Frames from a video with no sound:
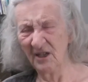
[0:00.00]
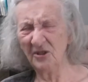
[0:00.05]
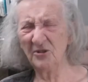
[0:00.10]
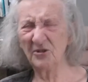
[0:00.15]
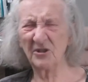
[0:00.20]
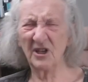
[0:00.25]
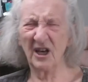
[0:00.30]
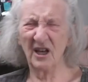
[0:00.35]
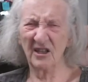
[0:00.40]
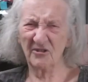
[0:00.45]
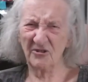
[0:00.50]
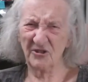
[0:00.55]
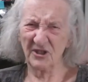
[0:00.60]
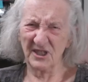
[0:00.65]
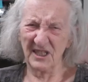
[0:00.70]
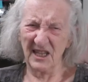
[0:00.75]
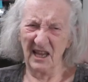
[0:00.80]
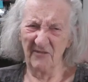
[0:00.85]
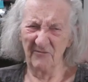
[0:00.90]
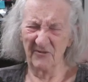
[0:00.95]
you can't
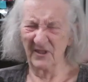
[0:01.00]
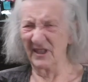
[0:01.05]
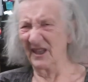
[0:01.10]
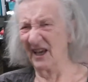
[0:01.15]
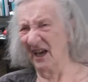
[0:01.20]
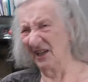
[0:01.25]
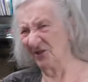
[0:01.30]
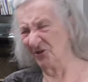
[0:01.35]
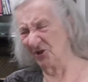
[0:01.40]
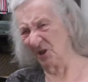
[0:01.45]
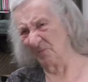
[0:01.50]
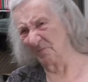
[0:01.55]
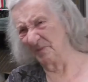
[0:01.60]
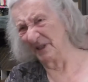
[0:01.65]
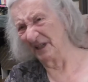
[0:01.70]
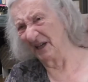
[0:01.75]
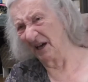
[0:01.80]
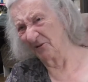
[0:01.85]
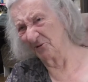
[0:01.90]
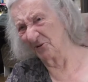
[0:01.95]
just have the guy
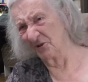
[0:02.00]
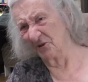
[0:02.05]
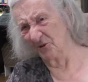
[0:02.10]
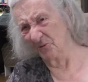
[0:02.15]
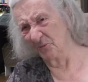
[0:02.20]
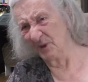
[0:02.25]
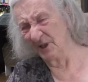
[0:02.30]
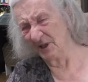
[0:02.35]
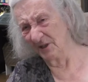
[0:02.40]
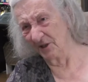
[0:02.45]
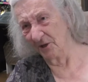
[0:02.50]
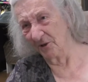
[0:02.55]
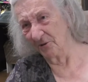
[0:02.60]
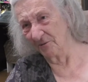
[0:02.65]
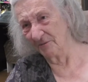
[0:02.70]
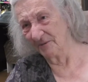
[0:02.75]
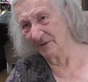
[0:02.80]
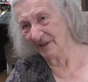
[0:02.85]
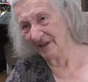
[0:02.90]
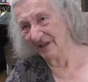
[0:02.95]
jumping out of the
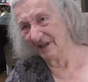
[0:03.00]
window.